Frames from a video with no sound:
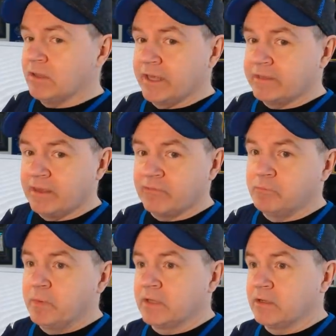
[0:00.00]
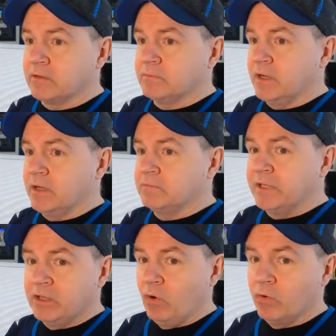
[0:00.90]
like they've been a, a
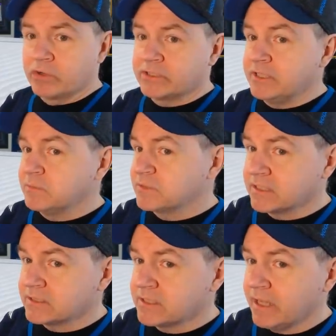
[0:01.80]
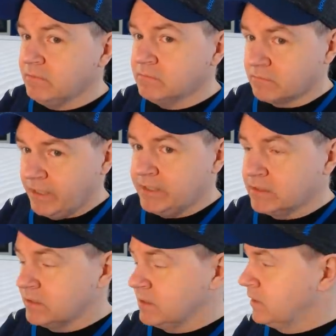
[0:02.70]
mediocre team since then, right?
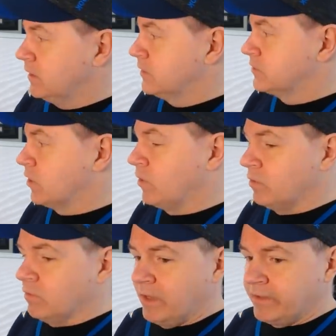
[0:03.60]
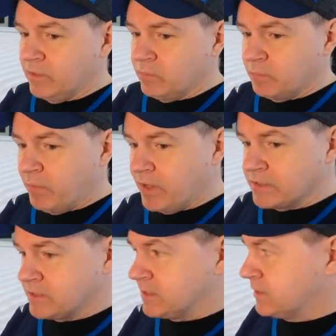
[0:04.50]
So I think with Boston's